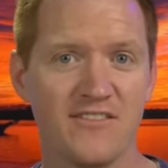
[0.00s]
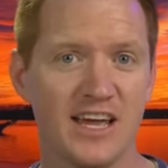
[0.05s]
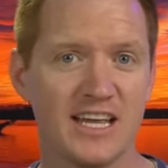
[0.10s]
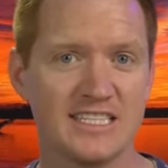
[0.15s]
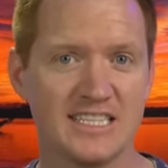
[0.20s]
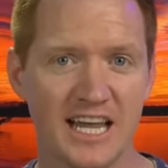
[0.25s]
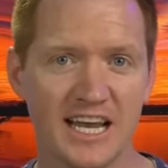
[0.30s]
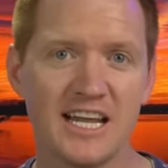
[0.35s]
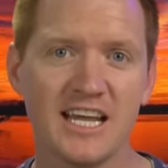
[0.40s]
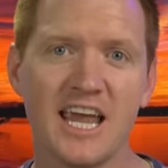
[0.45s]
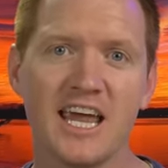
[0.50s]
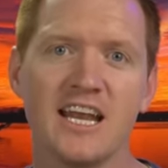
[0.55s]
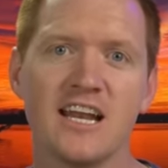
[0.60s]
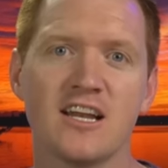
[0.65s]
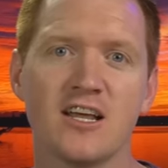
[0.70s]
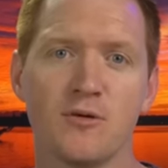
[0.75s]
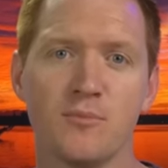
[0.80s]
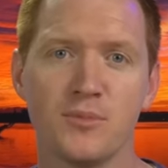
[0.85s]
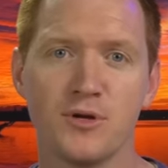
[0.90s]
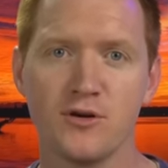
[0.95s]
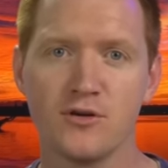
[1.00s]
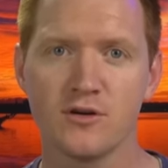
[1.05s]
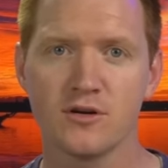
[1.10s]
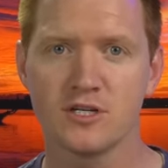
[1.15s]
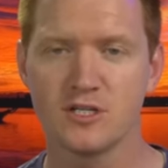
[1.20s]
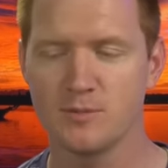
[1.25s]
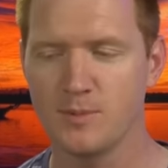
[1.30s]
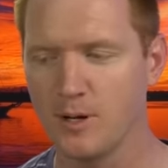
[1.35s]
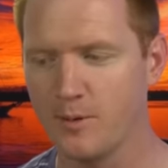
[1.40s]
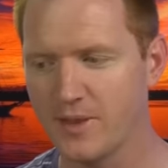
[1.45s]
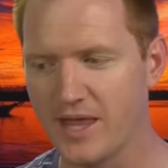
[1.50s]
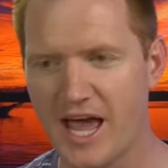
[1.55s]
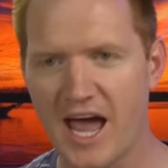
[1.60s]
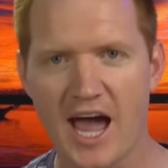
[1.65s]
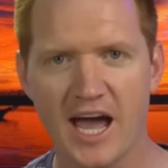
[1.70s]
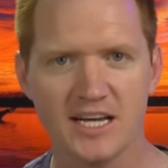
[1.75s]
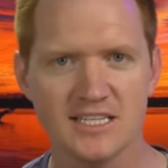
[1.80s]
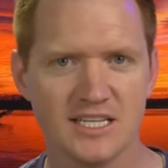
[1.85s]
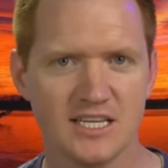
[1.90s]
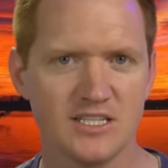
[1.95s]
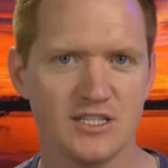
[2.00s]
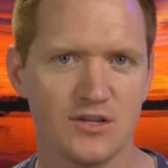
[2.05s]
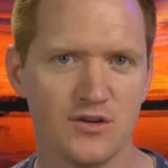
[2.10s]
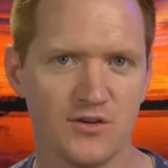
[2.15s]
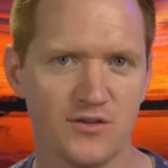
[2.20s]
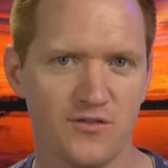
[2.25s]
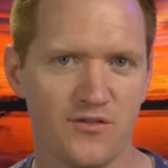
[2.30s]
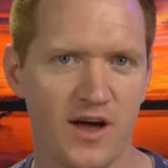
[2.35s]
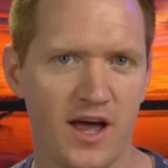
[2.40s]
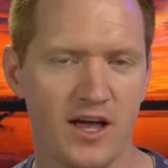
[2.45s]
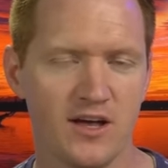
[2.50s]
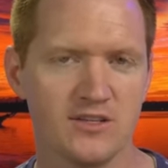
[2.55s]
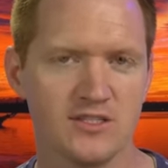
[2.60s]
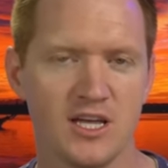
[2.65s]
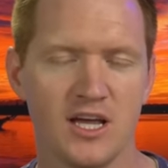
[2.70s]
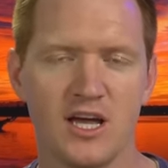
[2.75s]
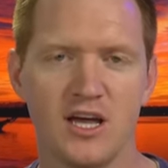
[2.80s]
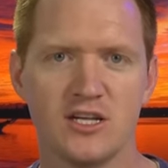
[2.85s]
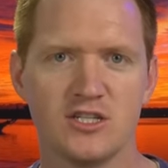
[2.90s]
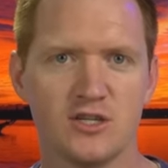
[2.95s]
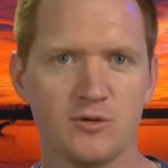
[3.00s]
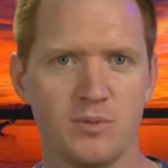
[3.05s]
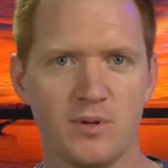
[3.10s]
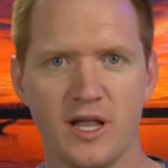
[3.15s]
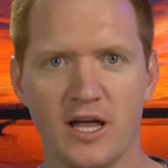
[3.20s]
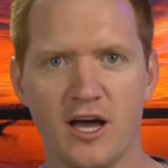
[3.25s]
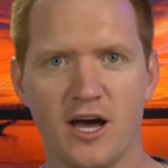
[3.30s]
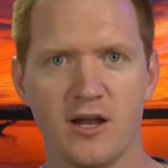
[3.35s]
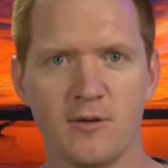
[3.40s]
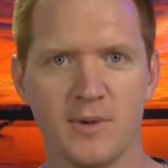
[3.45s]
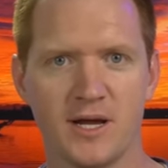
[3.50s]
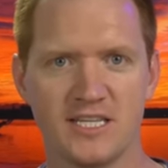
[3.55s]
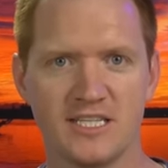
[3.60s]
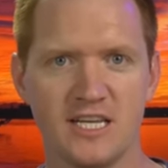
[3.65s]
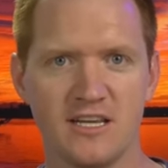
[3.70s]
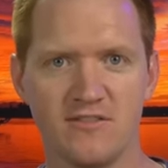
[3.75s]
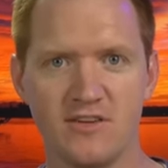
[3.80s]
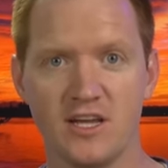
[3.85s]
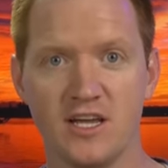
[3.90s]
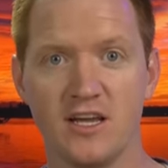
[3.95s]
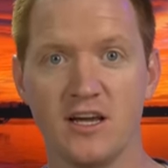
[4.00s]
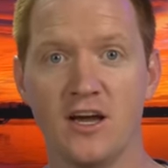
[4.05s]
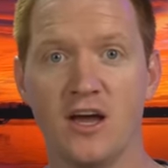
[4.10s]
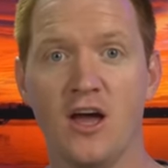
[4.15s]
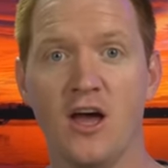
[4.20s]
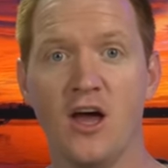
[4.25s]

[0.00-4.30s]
a dedicated computer to be able to access those files to play on my T V.